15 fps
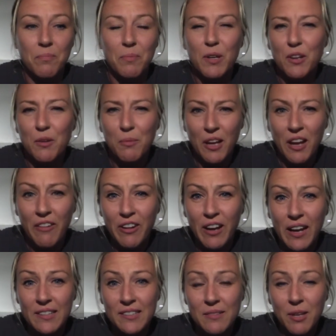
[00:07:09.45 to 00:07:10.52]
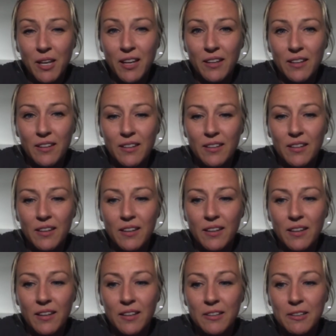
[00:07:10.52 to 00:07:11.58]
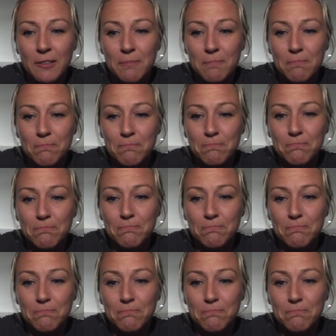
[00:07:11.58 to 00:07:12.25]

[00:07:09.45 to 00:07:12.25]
but nobody ever asked me. Um,